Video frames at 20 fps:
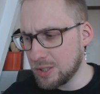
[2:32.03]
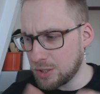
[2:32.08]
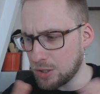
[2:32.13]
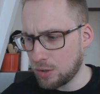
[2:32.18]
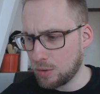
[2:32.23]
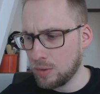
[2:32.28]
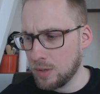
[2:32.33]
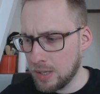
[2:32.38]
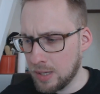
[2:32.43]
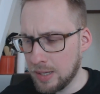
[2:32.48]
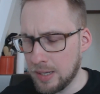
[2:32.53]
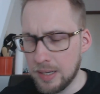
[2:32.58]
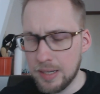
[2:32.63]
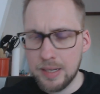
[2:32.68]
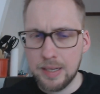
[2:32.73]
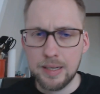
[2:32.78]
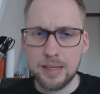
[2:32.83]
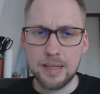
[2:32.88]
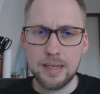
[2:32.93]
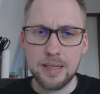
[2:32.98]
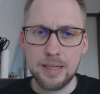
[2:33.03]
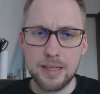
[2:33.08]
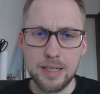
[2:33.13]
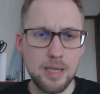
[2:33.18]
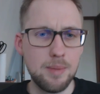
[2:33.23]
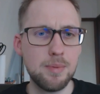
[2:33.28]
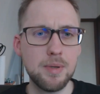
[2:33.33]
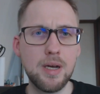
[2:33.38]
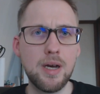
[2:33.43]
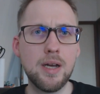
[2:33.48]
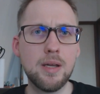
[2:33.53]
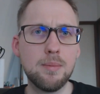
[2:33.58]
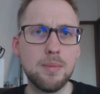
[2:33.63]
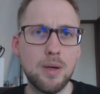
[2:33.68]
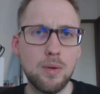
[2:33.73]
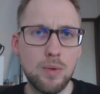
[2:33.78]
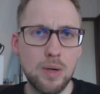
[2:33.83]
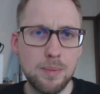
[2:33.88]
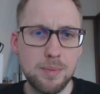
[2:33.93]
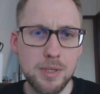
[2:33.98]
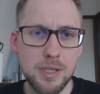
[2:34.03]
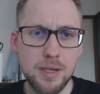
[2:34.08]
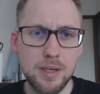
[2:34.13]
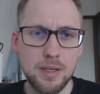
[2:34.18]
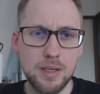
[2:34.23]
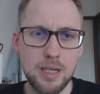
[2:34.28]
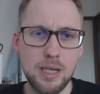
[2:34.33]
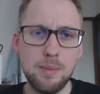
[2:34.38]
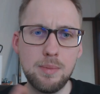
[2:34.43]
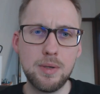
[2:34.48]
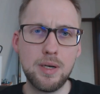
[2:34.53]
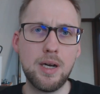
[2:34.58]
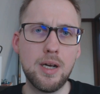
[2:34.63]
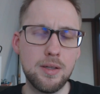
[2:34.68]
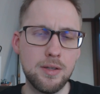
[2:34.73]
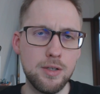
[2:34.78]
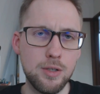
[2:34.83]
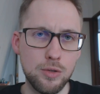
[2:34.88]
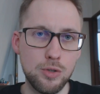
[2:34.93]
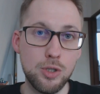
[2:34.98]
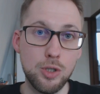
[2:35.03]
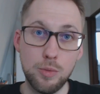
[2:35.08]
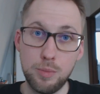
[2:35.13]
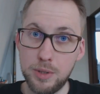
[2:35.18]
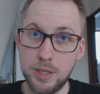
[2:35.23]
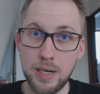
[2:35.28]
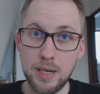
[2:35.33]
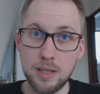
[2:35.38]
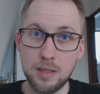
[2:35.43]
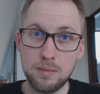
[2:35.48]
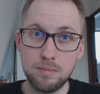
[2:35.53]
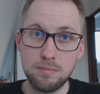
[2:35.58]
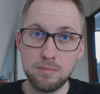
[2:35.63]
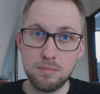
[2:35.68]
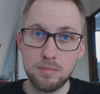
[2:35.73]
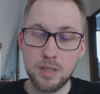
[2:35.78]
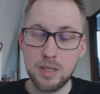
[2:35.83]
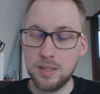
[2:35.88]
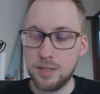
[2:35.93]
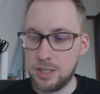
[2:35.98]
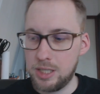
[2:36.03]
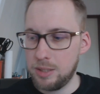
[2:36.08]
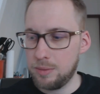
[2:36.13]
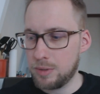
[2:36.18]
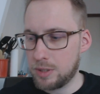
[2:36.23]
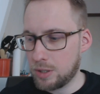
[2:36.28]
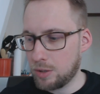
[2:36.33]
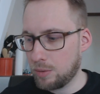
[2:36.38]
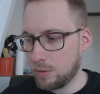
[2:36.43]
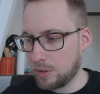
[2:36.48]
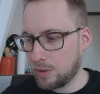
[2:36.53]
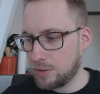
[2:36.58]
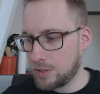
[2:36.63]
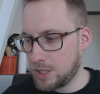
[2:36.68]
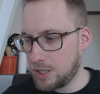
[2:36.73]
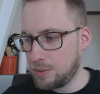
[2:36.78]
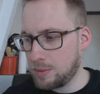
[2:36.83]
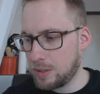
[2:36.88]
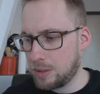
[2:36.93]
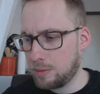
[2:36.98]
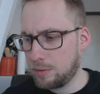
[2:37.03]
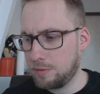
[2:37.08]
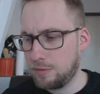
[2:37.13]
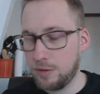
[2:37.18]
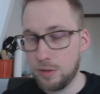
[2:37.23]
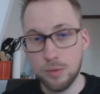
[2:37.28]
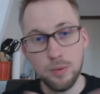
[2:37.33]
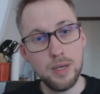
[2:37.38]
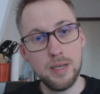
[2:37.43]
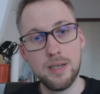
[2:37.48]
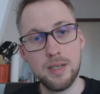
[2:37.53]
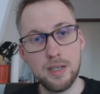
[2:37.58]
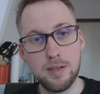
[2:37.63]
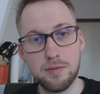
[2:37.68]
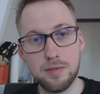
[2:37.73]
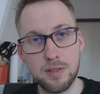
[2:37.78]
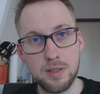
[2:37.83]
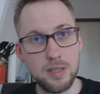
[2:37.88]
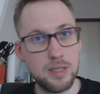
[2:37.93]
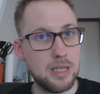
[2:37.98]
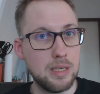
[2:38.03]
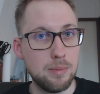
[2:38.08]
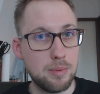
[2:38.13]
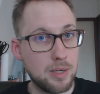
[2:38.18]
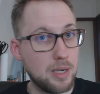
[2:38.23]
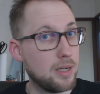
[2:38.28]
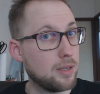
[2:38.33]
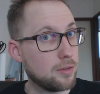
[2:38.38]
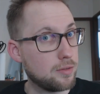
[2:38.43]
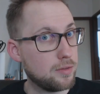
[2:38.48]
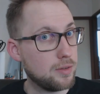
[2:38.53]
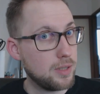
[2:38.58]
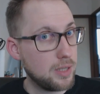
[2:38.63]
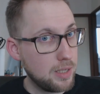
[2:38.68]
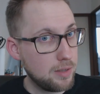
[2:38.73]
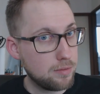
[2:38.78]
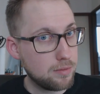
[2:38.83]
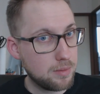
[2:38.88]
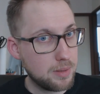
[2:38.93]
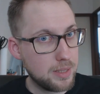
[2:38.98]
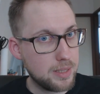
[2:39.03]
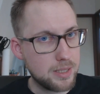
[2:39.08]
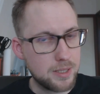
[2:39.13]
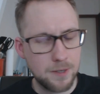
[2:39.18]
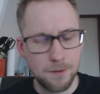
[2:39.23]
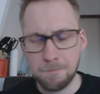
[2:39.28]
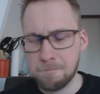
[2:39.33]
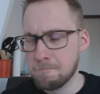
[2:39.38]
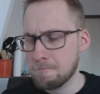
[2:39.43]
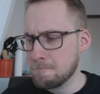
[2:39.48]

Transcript: So uh, keep an eye on my website, keep an eye on the YouTube channel, see what's going on, see what I review, and definitely keep an eye out for the giveaways.